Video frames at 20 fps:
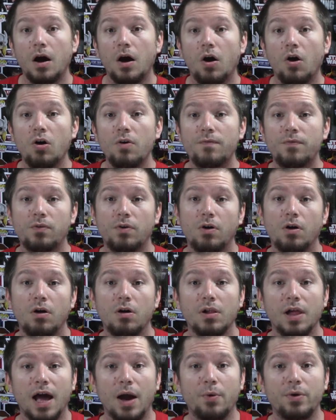
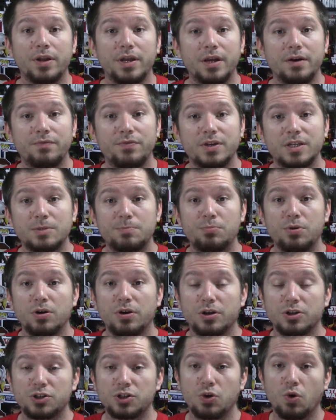Overall, I would give this
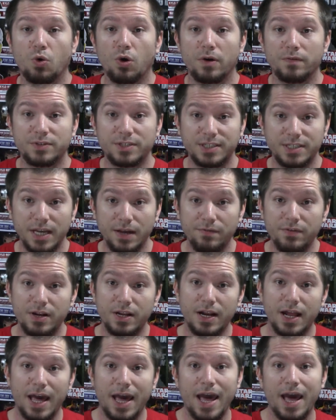book a score of
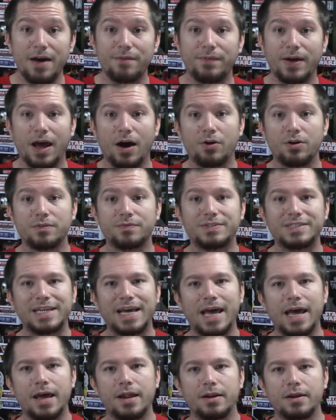7.5 out of
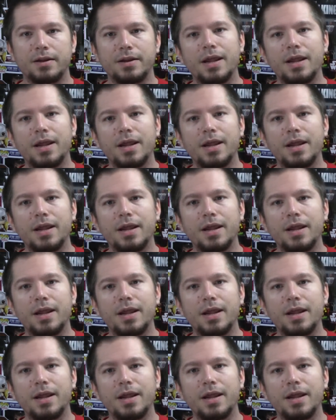10.